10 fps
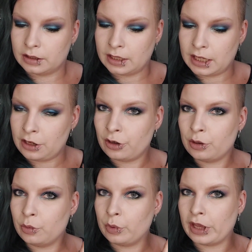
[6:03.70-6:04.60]
here
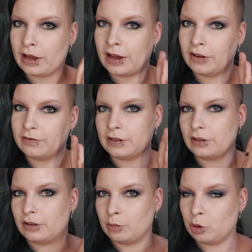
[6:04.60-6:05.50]
we have
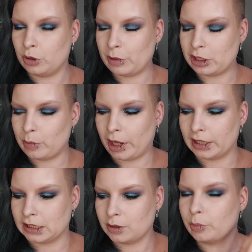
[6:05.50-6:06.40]
the Mermaid
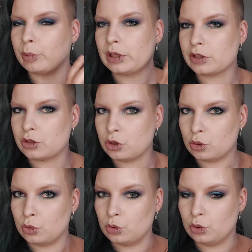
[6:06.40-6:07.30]
palette plus
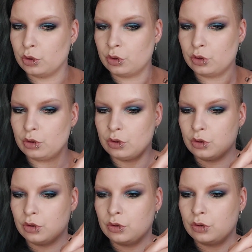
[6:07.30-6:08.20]
2
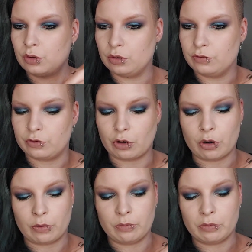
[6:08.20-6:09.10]

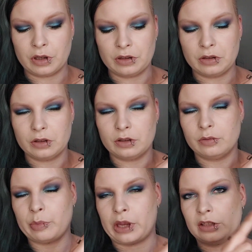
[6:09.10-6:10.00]
from
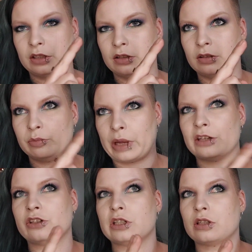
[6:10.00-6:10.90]

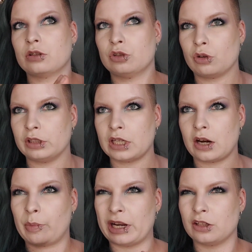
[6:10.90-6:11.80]
Panner's Solitaire,
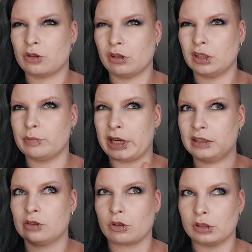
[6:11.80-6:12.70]
Panning
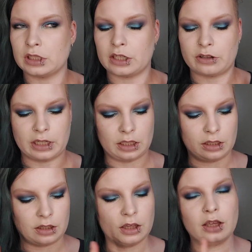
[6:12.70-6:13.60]
Solitaire, I think.